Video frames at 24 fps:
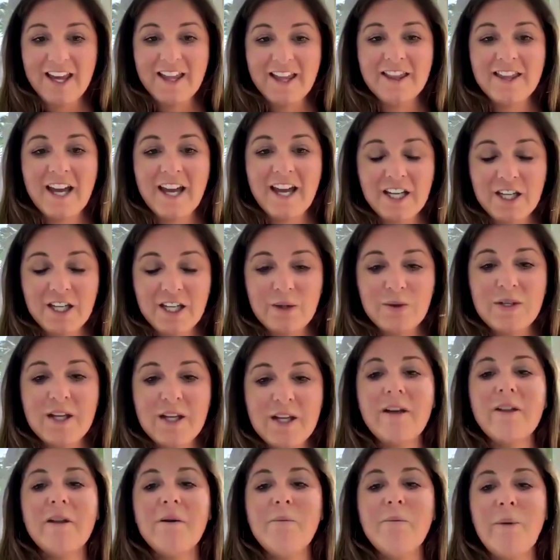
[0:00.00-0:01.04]
that you
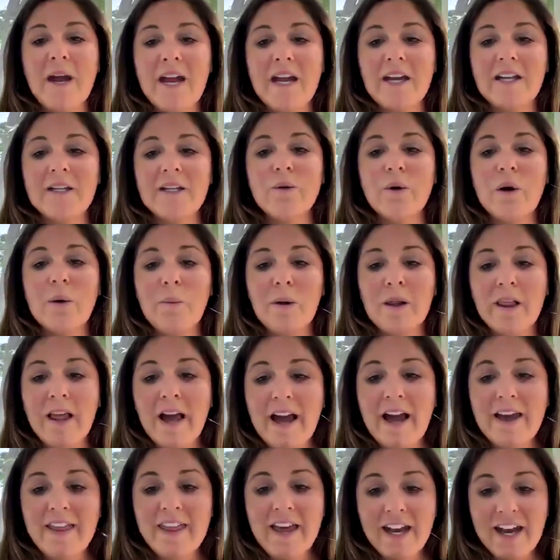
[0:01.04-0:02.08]
tell the bank to
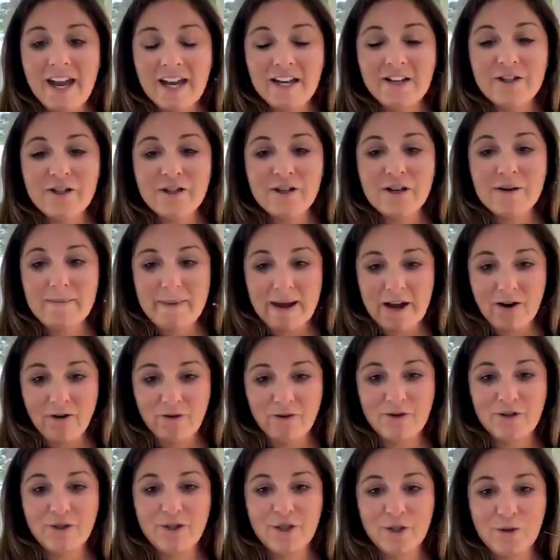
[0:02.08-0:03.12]
apply that extra
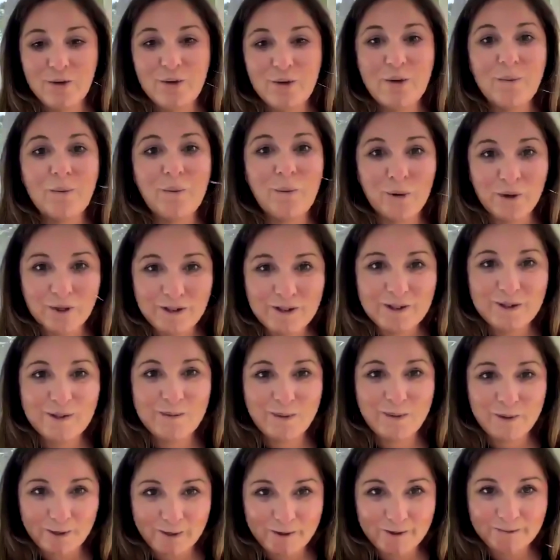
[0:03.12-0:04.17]
amount to the
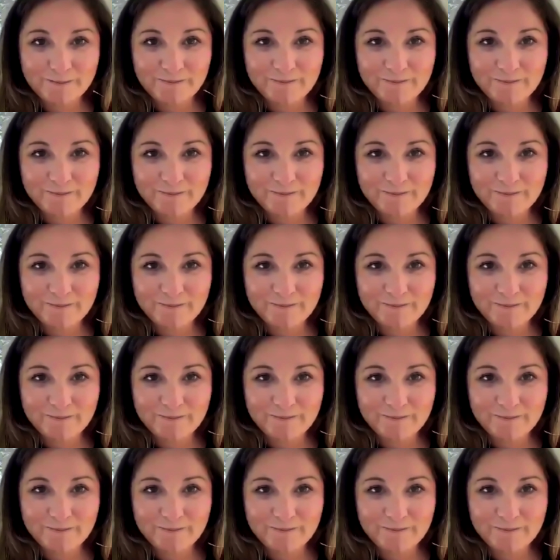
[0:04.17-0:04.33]
principal.